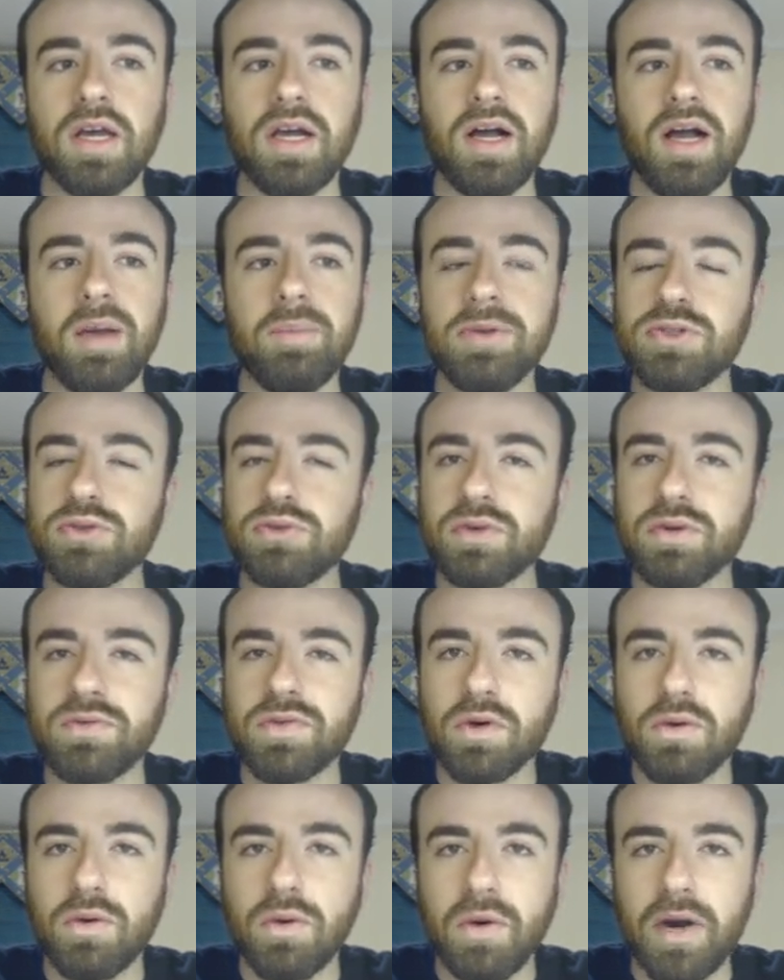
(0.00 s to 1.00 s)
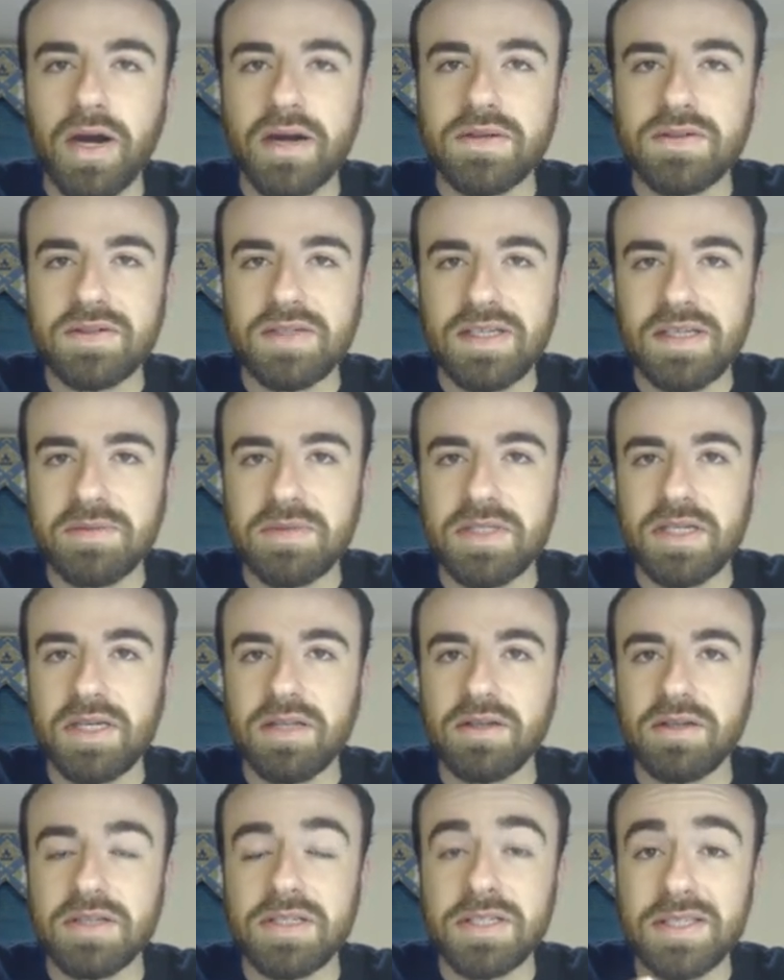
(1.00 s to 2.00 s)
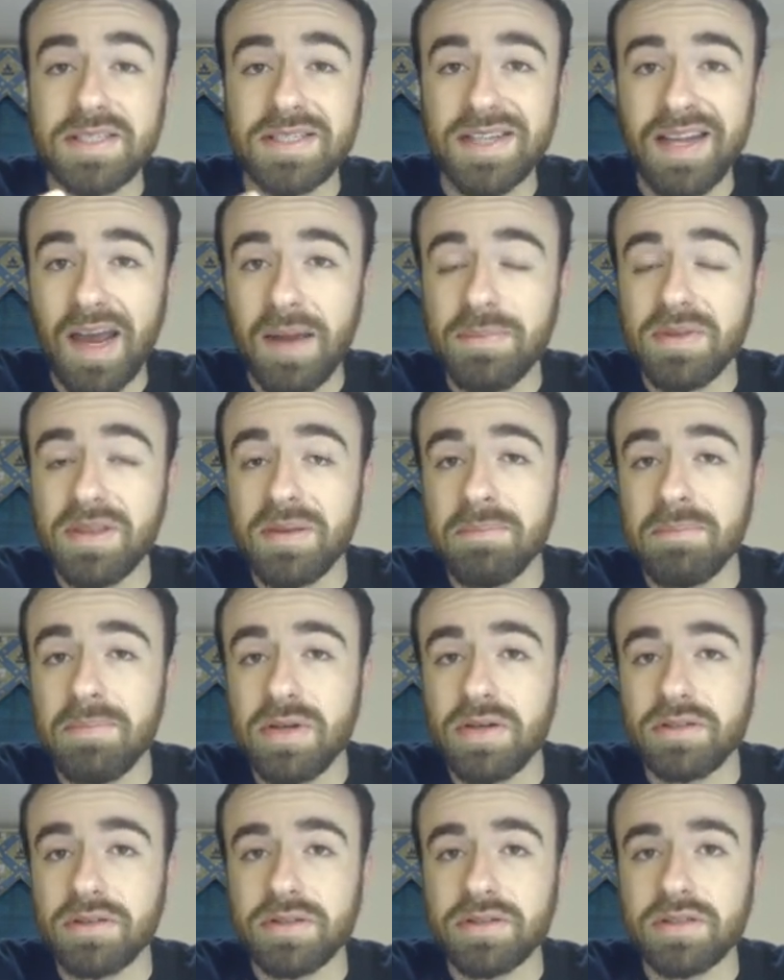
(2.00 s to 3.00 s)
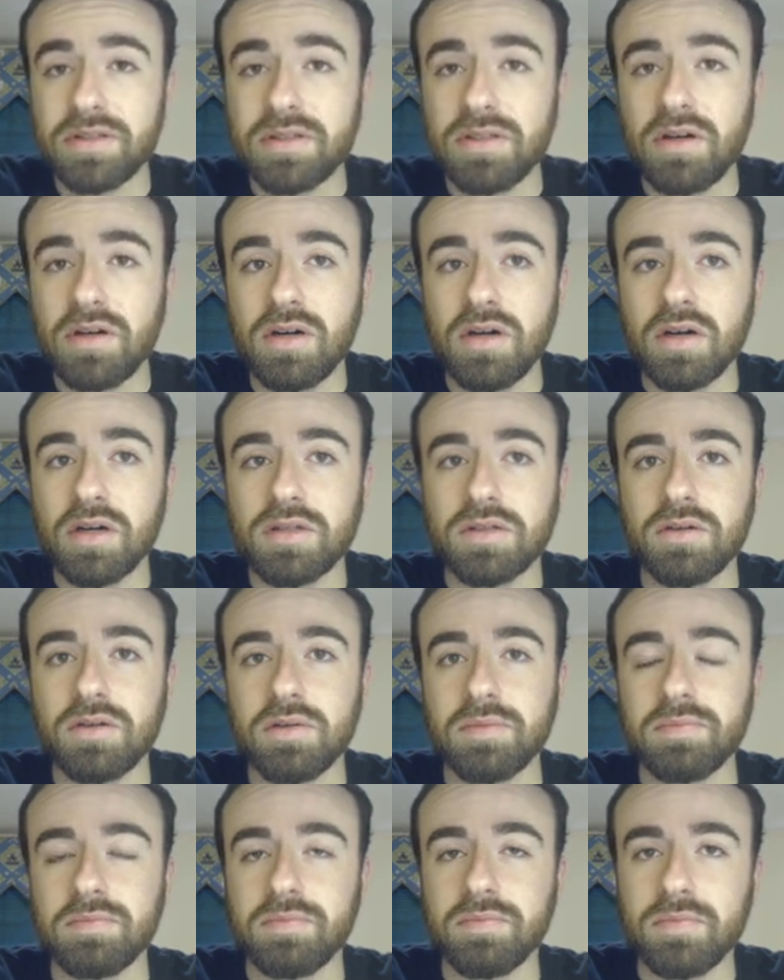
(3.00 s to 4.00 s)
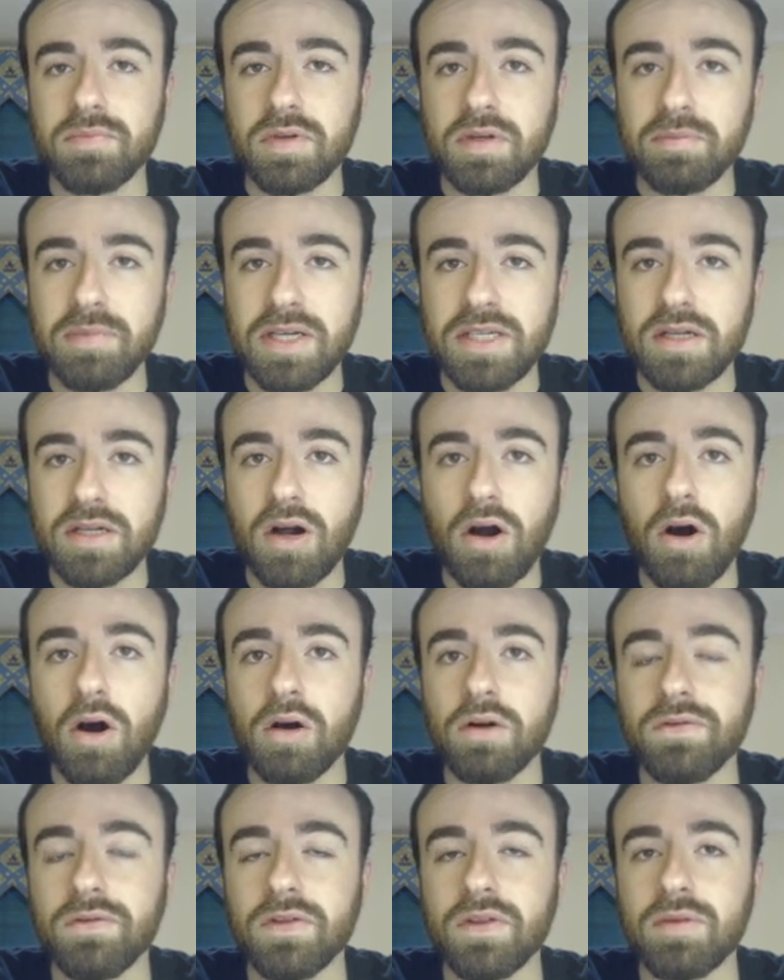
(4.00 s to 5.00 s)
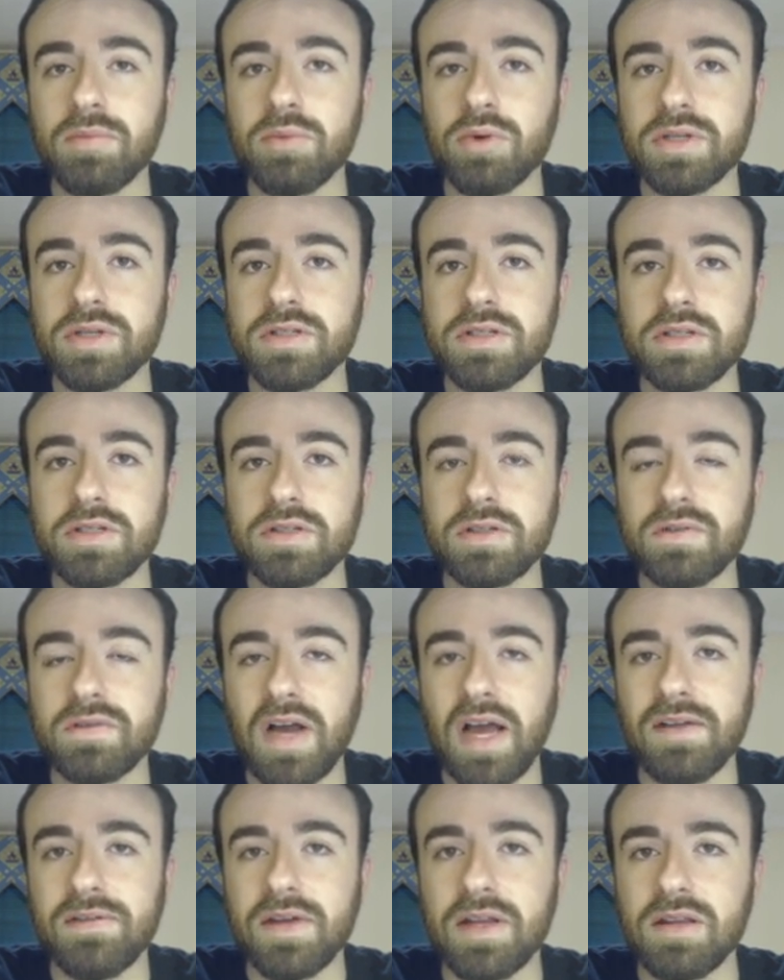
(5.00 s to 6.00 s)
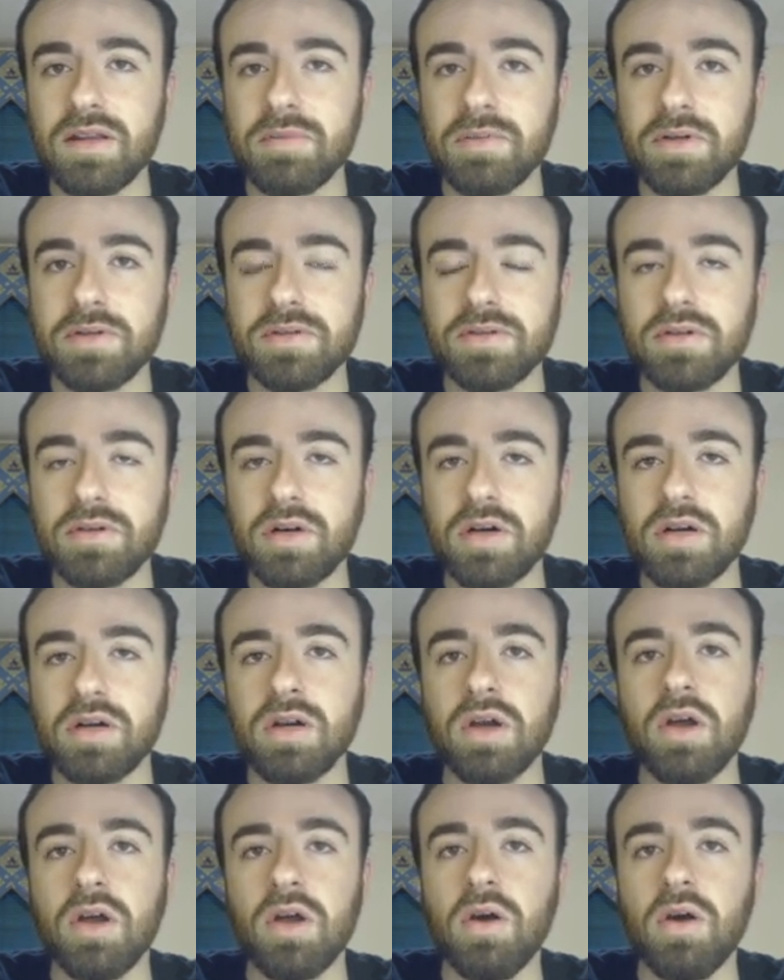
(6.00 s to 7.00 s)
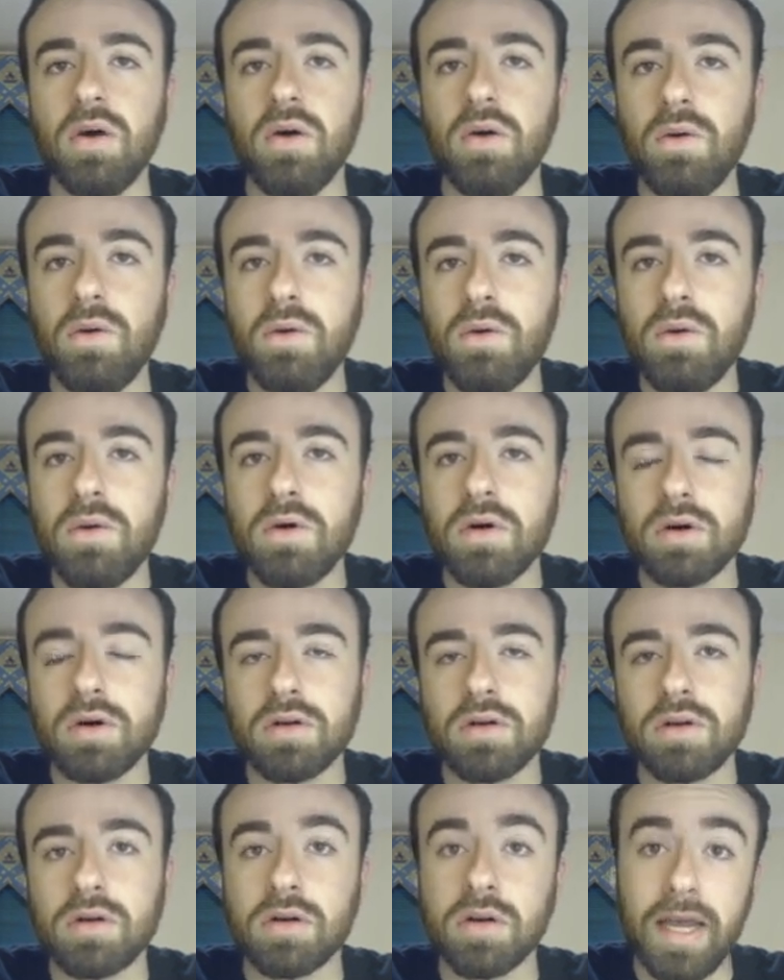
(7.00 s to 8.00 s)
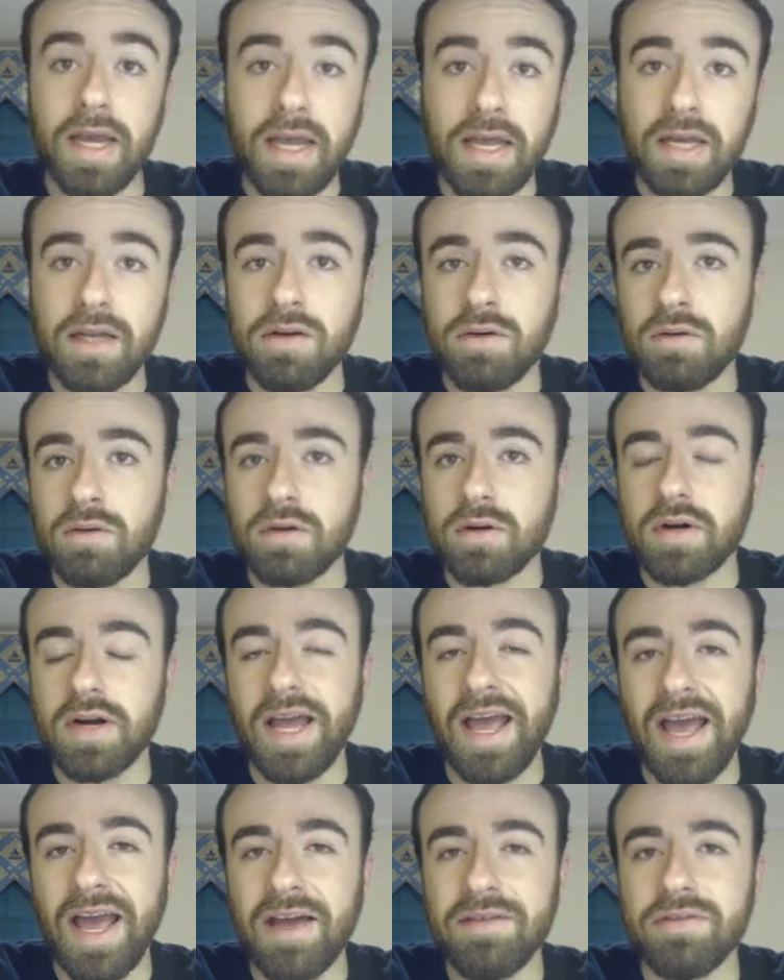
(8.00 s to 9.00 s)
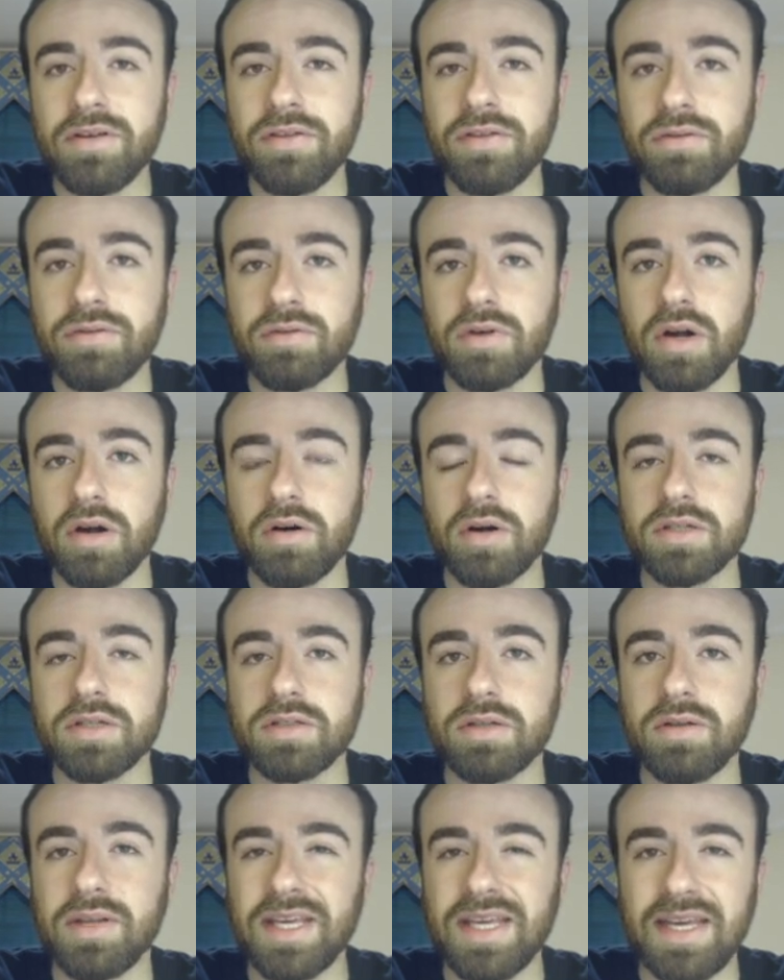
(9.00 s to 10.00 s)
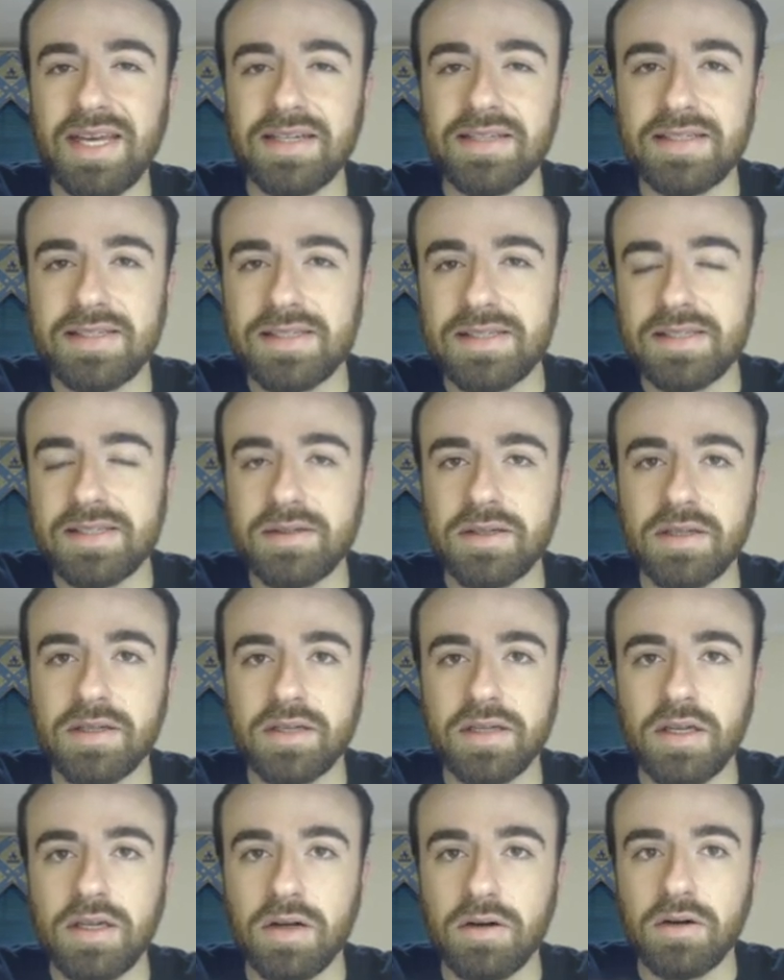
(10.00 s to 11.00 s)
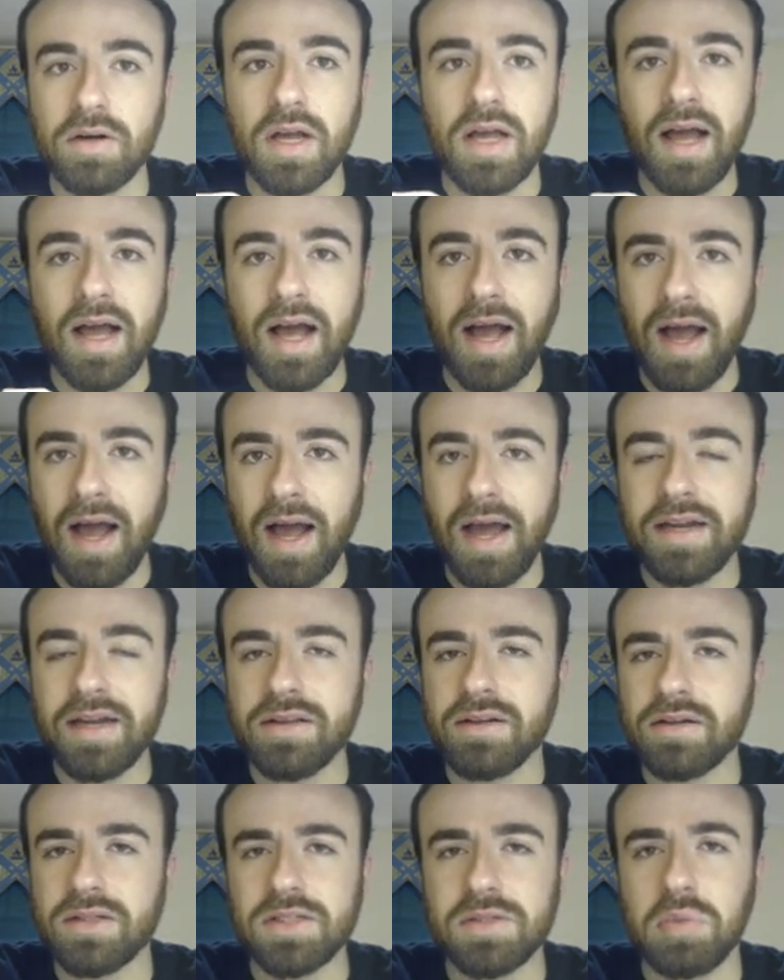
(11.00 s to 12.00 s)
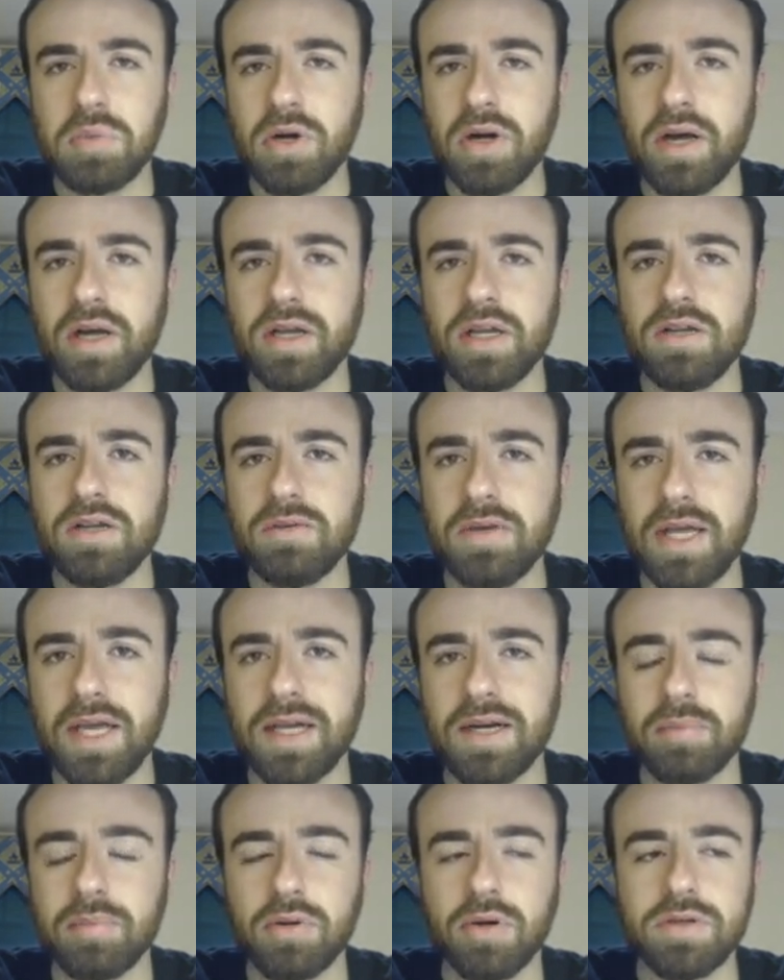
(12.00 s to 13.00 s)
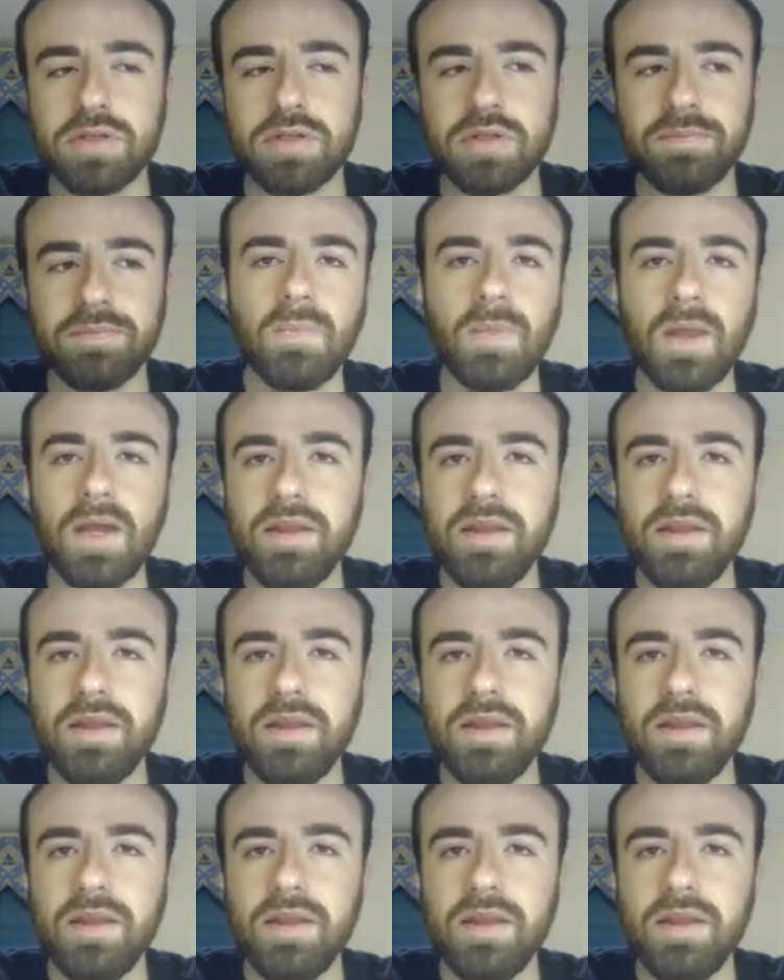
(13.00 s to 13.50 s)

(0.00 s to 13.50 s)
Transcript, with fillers: Um, it sort of requires teams to either snipe the middle star, so it makes it hard for the Mortis to survive getting the middle star, or or and or have a thrower, so they can't just you know hide in their spawn and you can't approach them.